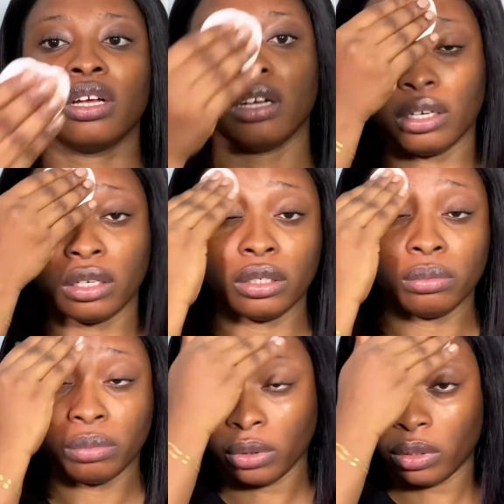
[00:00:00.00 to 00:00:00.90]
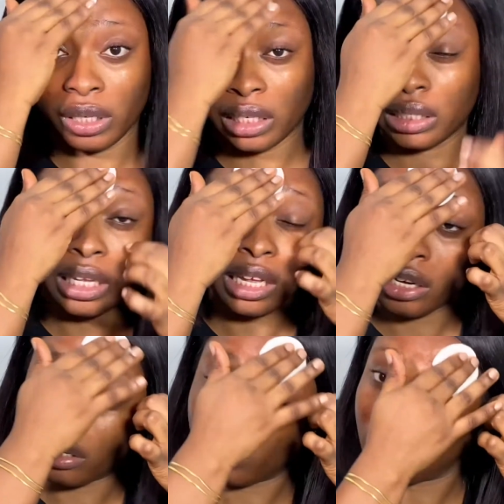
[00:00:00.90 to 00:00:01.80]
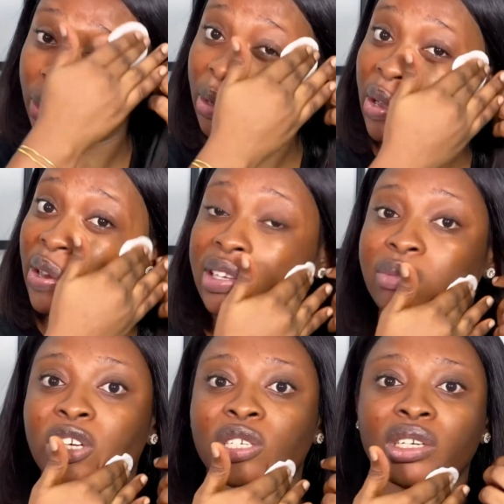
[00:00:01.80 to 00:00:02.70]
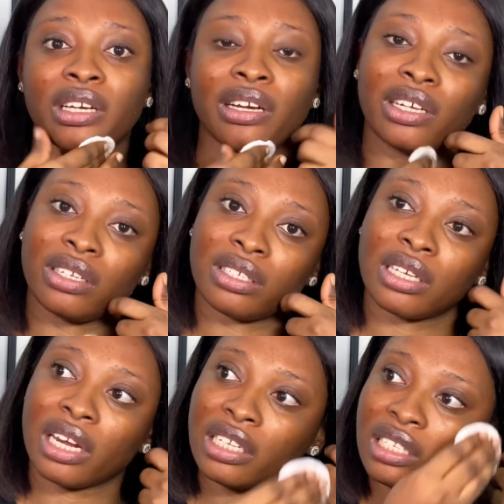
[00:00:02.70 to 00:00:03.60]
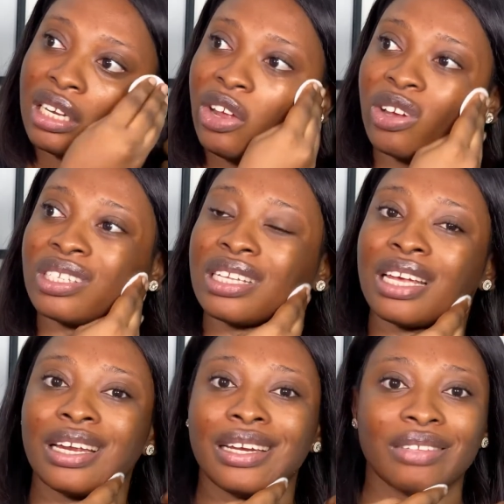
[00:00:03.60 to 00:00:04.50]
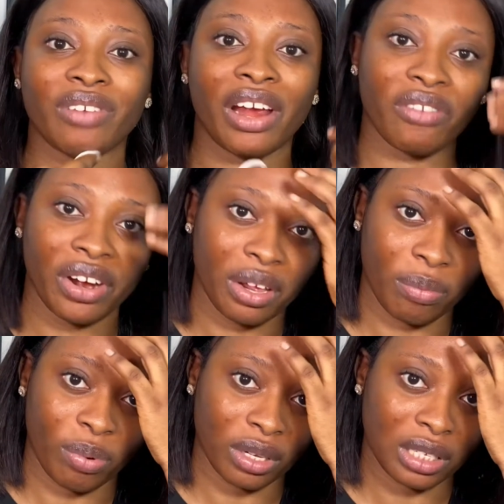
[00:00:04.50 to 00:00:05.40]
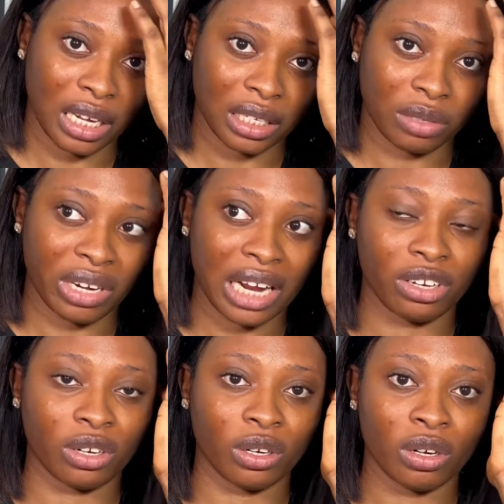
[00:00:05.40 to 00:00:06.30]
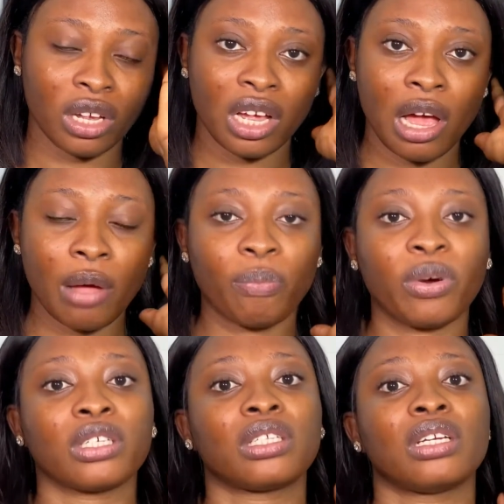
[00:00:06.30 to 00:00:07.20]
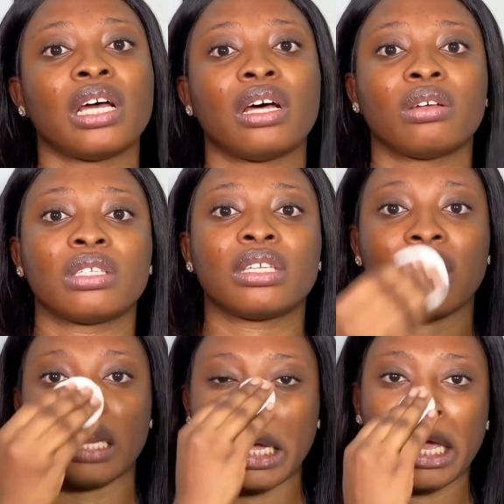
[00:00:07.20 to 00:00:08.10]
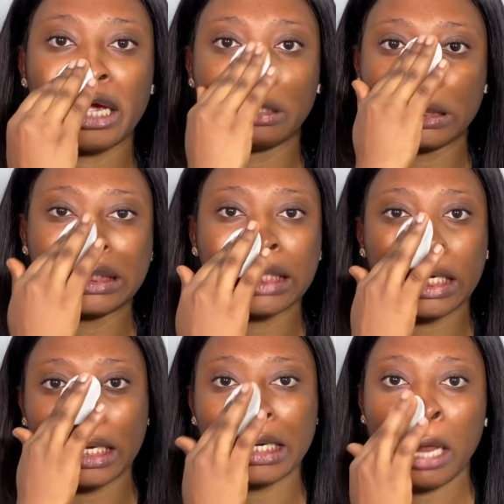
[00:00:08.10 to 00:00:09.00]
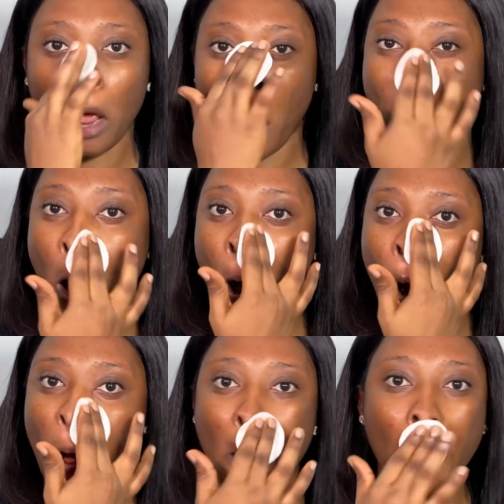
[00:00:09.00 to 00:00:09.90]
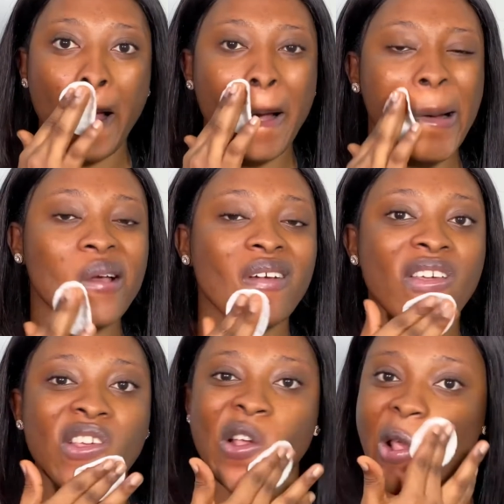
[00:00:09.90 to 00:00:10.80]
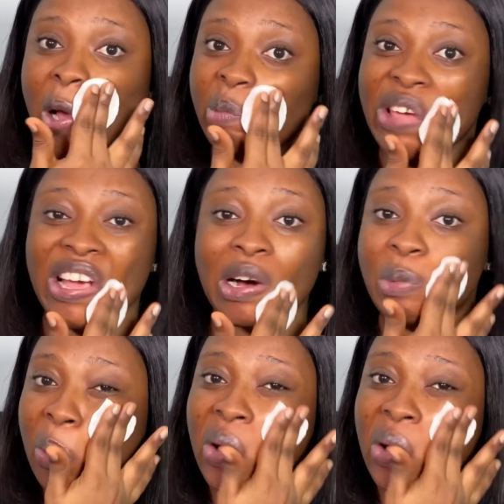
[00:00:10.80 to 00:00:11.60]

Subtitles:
on our skin. So always make sure you cleanse. Cleansing your skin is very important, whether your personal skincare routine or your makeup